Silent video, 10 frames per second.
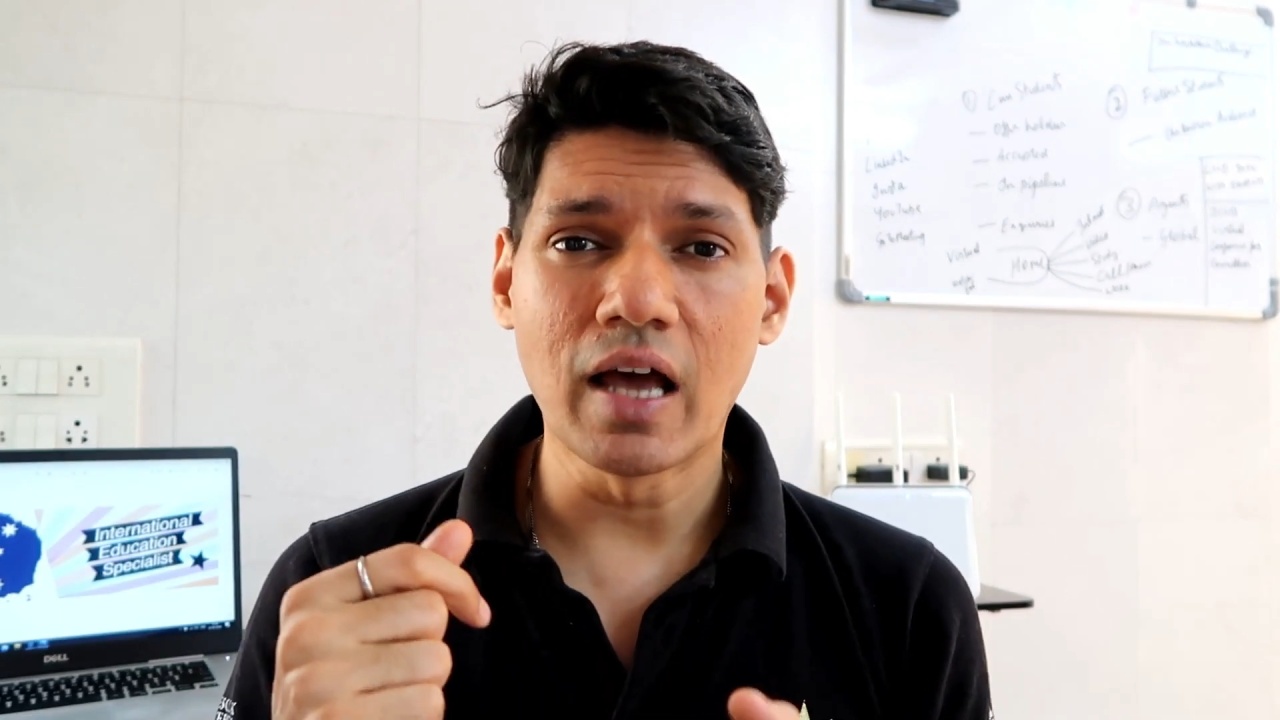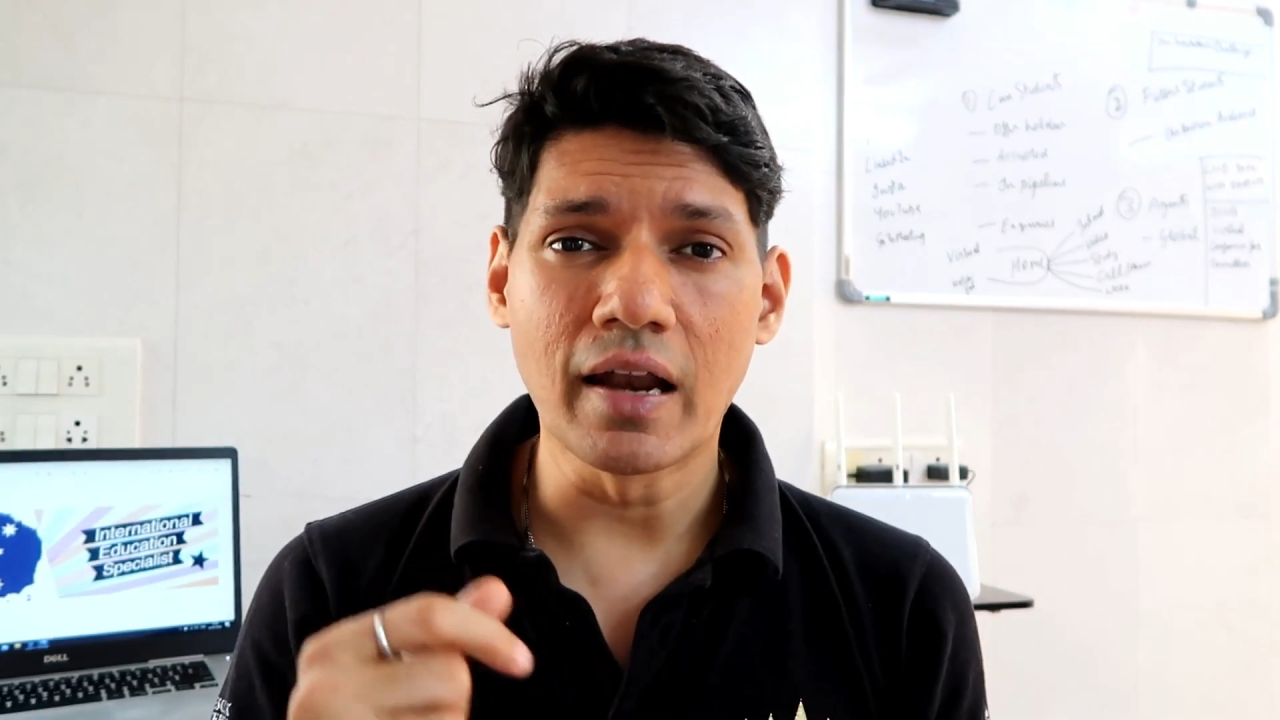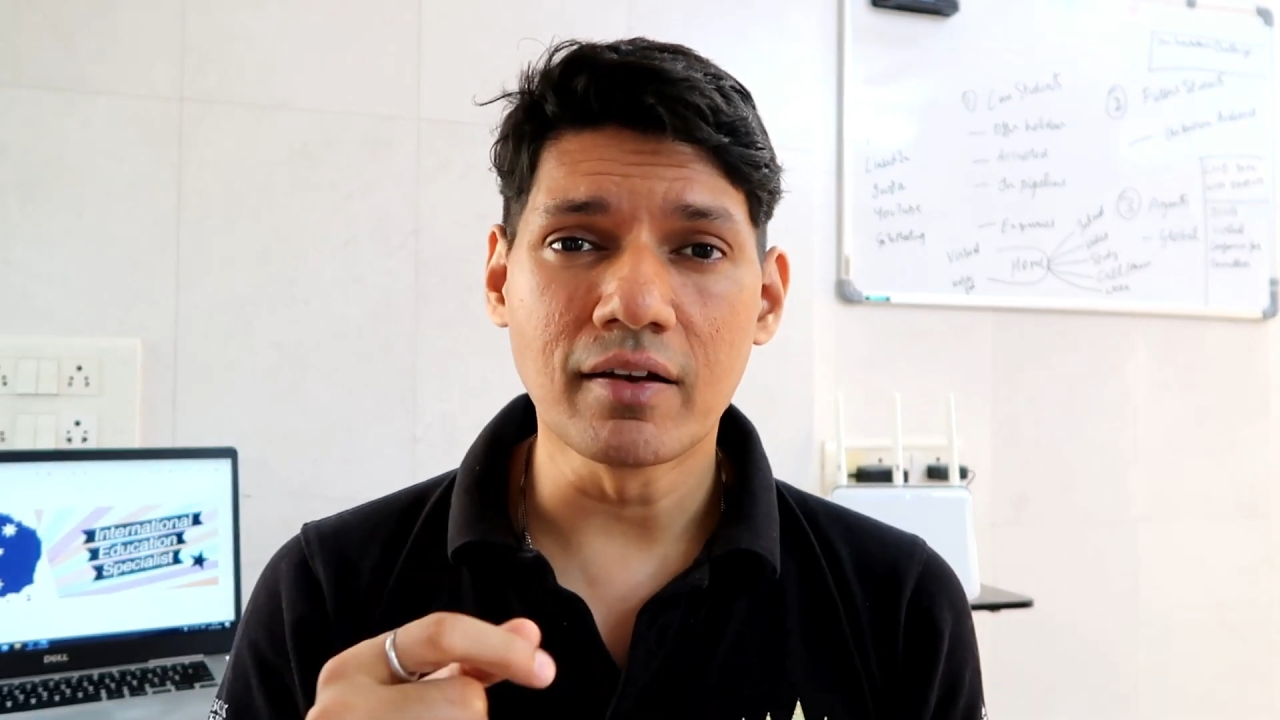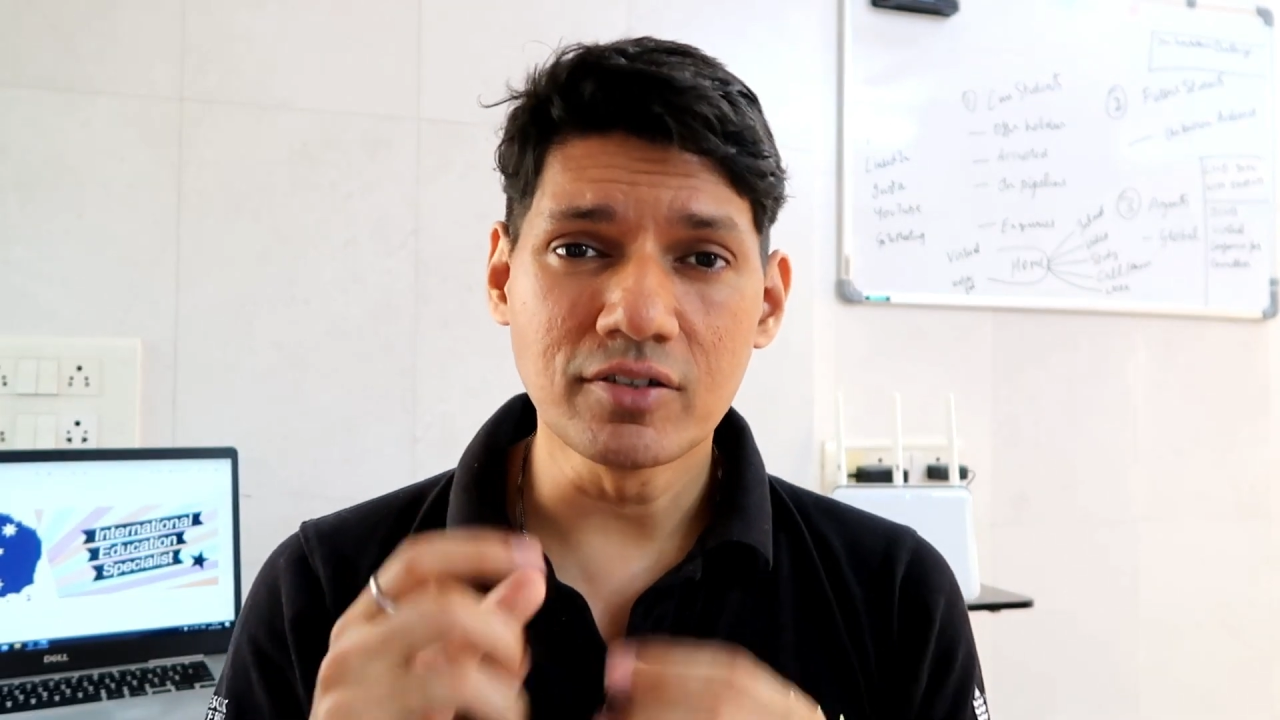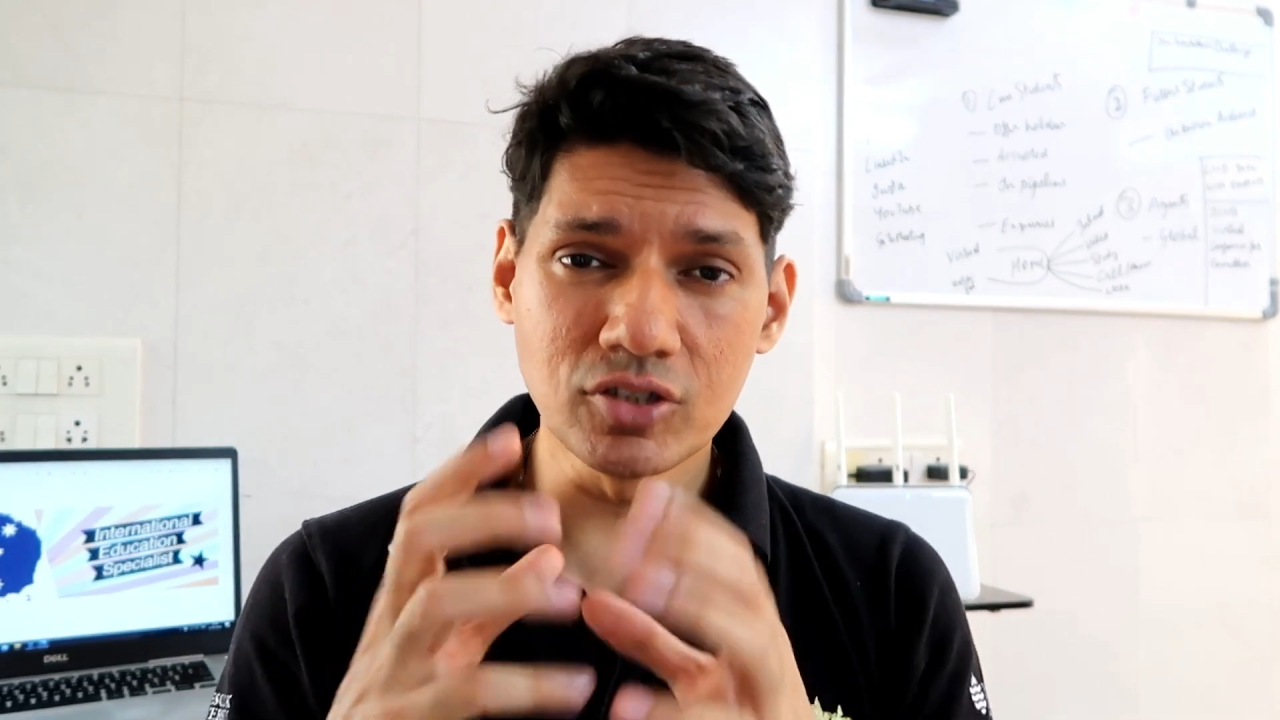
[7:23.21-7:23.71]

that